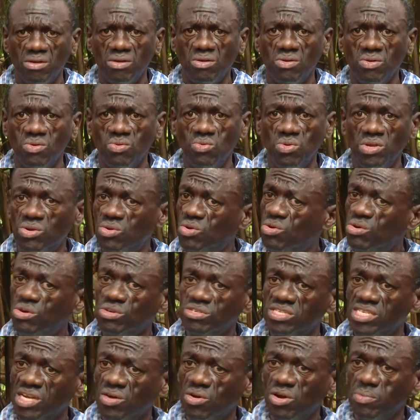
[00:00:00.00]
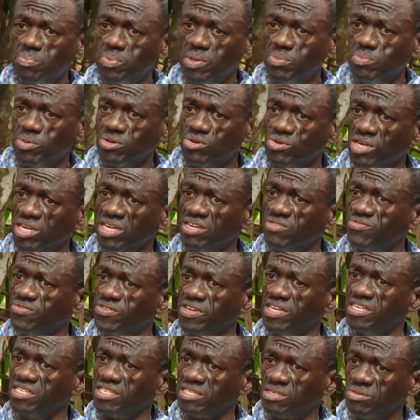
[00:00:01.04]
will cause our people to get
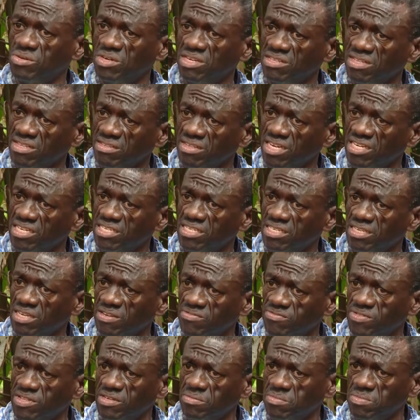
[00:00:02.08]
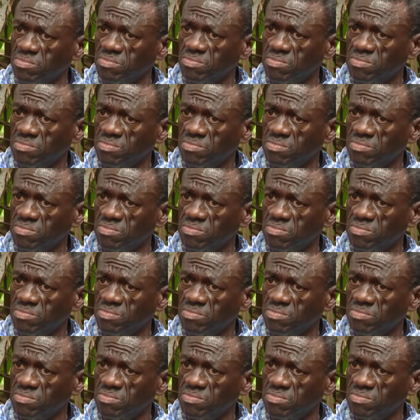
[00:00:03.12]
finished rather than save them.